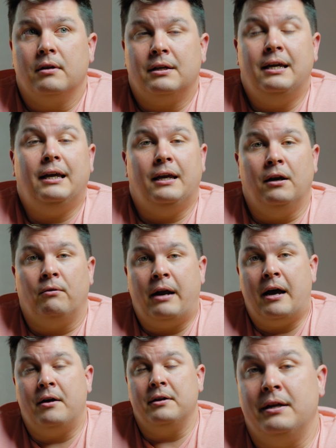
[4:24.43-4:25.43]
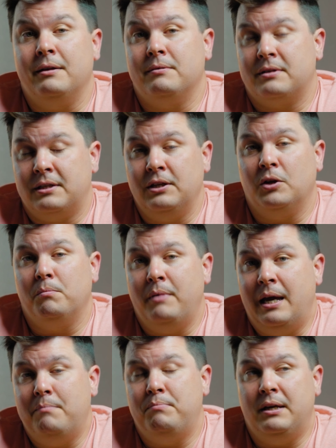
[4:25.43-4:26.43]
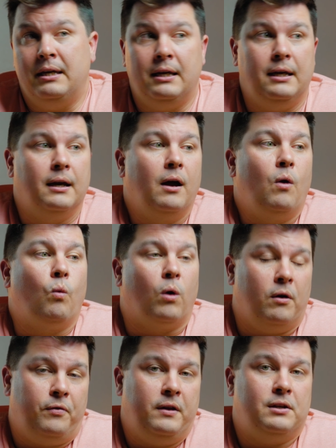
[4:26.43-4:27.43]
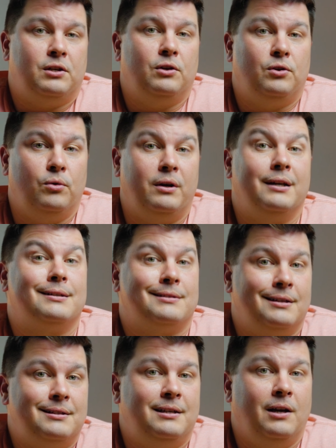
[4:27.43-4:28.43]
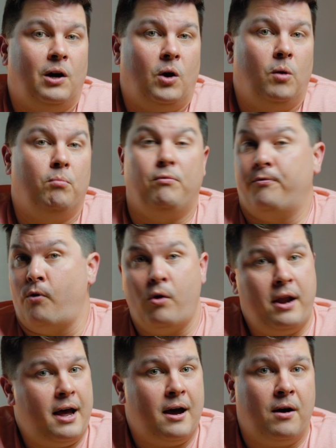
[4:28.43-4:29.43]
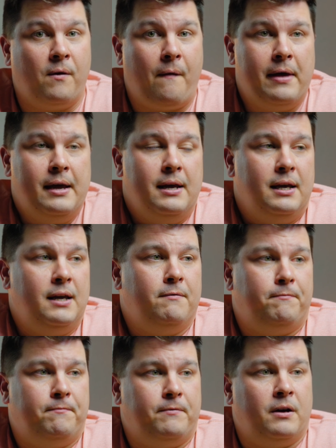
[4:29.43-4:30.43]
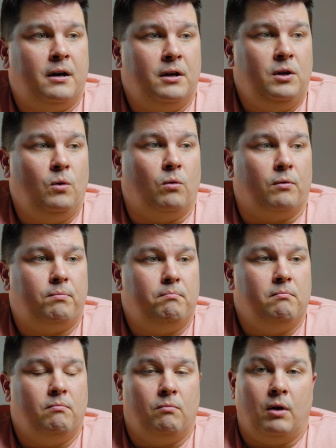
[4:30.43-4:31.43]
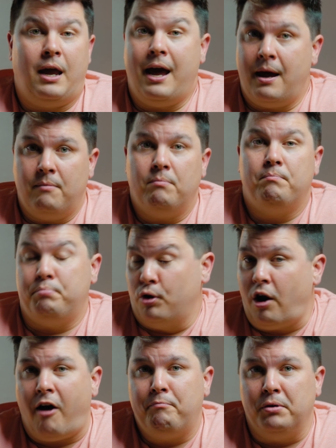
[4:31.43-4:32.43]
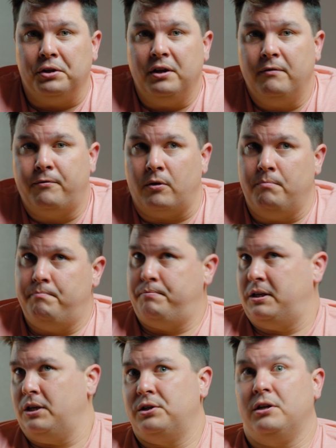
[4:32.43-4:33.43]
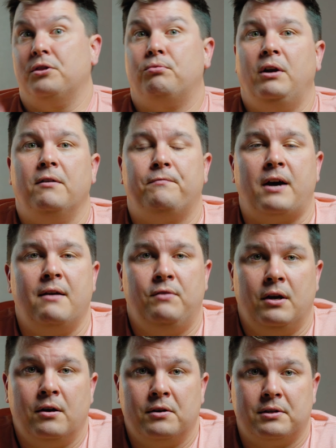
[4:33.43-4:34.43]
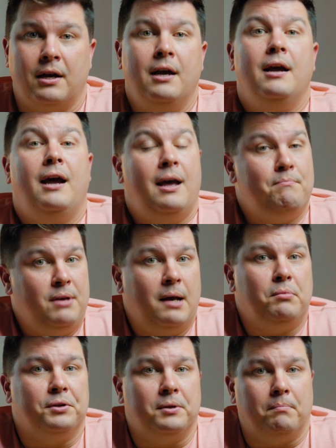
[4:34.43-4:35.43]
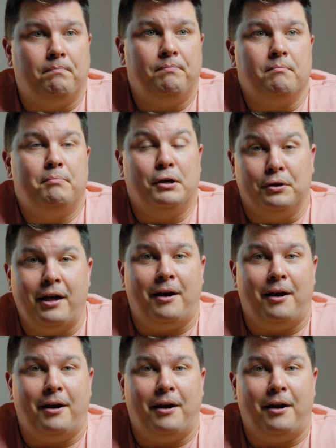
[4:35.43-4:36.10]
kicking around, it still may be worth it to do an existing home for now if uh, you can put off building for potentially three to five years and be able to build